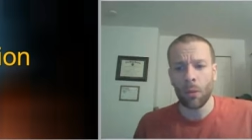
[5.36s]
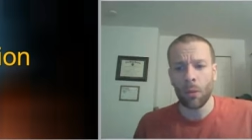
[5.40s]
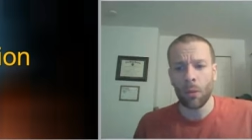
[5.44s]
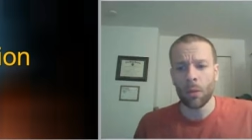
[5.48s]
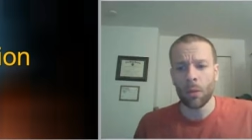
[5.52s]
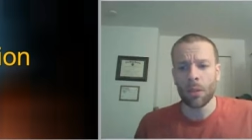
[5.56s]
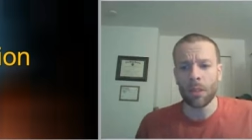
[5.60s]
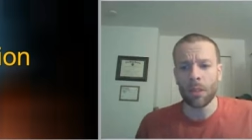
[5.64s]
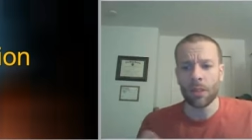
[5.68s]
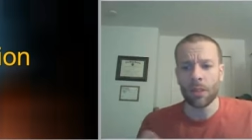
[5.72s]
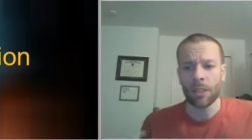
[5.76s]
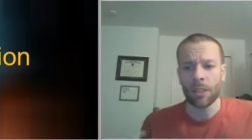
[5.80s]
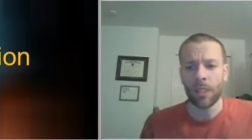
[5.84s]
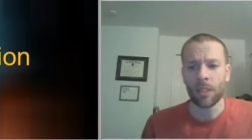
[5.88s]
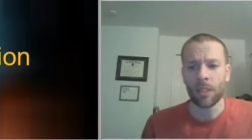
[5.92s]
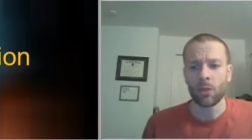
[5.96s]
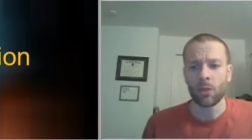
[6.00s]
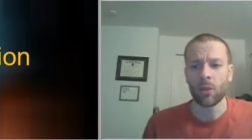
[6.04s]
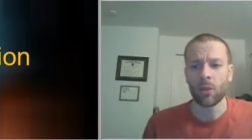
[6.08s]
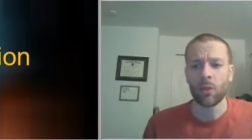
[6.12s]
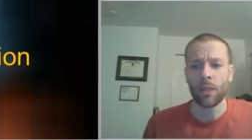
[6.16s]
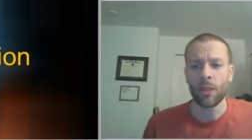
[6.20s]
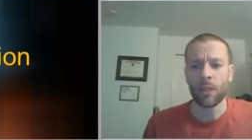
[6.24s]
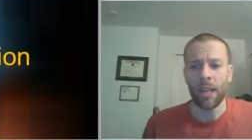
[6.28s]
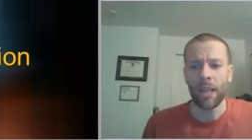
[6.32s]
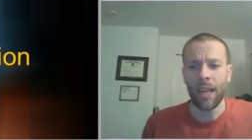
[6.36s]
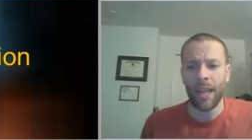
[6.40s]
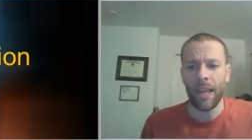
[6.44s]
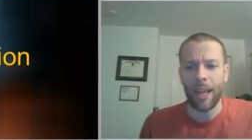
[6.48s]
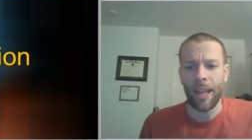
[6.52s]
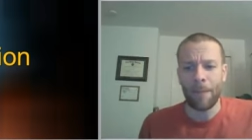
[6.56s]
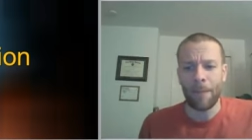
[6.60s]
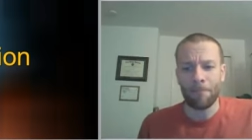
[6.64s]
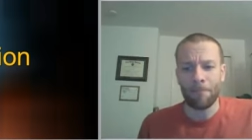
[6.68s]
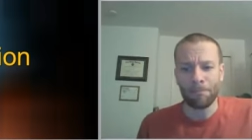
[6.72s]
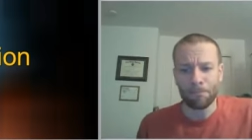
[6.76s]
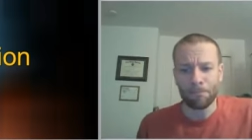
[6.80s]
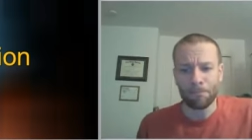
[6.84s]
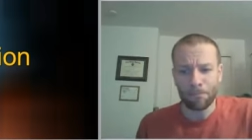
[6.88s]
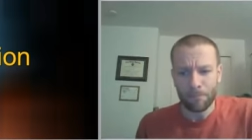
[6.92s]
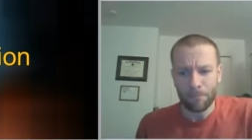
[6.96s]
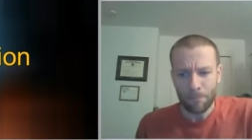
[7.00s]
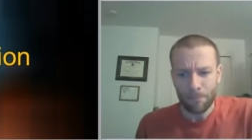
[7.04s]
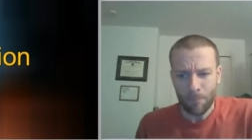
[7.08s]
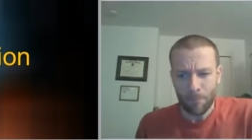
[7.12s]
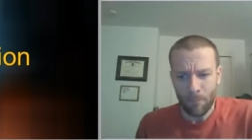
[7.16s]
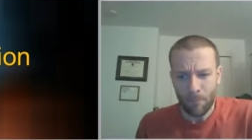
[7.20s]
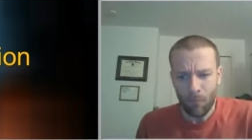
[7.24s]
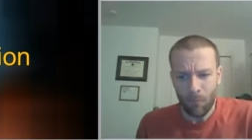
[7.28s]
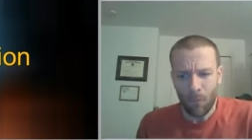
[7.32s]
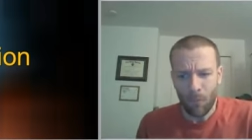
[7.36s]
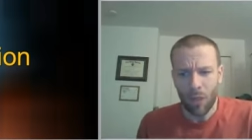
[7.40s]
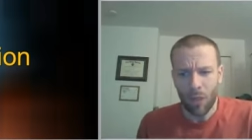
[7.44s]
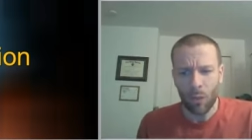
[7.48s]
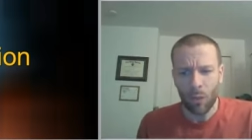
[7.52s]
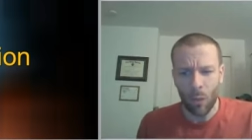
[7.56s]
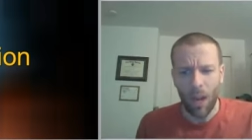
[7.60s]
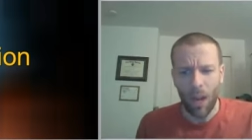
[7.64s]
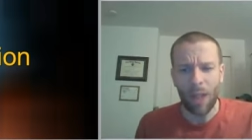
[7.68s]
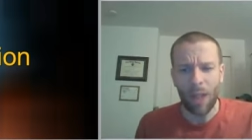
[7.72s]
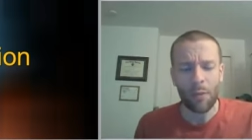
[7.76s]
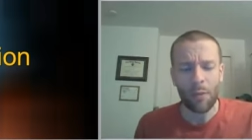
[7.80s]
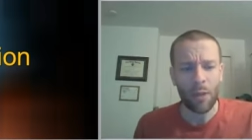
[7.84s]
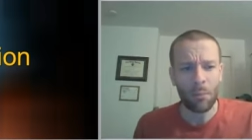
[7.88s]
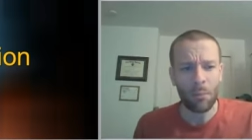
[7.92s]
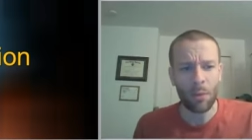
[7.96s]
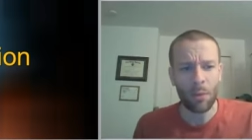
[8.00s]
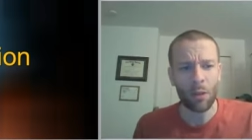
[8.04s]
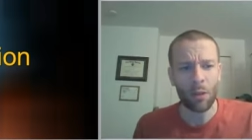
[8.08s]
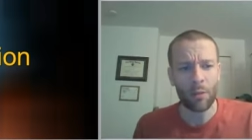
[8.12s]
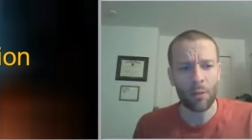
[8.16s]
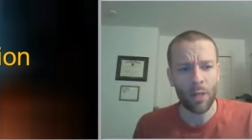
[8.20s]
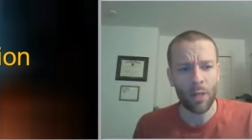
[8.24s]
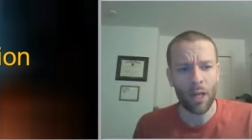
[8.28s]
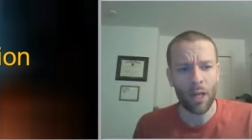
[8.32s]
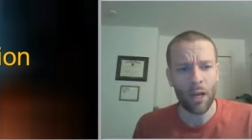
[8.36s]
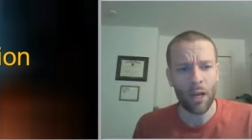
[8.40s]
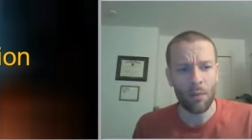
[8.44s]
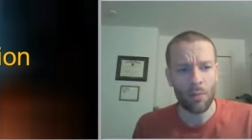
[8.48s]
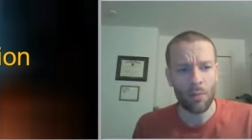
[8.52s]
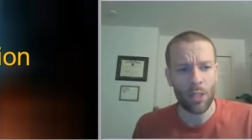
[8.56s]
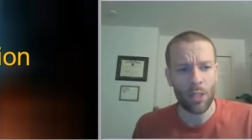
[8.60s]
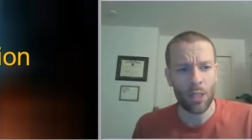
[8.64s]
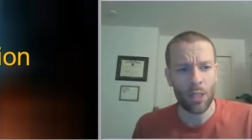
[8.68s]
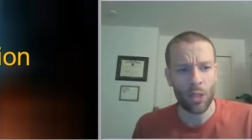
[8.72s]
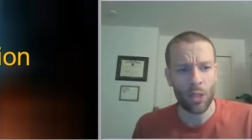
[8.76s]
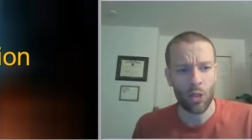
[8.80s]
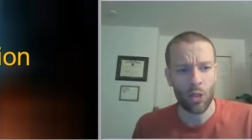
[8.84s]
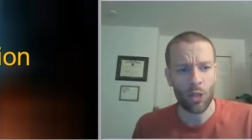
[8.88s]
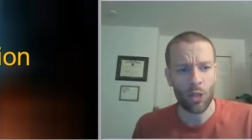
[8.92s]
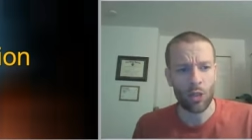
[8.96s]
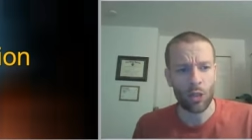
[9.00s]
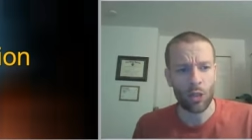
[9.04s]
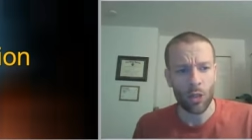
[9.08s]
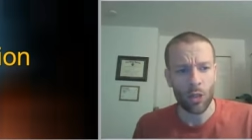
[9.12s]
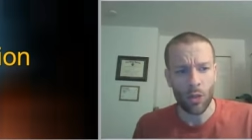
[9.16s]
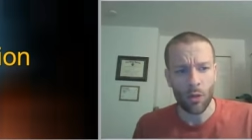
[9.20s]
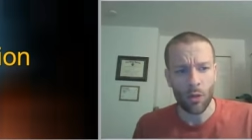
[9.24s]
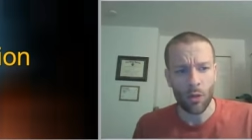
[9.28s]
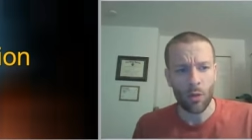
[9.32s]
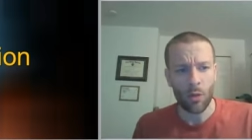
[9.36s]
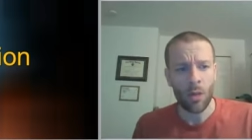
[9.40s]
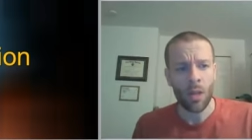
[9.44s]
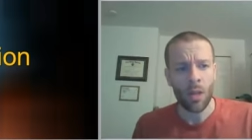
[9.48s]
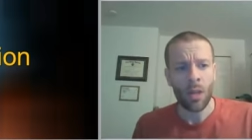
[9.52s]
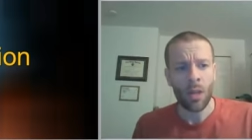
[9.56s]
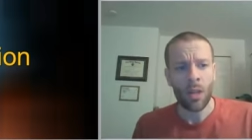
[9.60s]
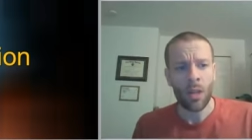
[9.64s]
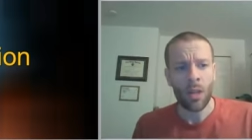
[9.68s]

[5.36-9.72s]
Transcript: we're going to take a look at graphing perfect competition. So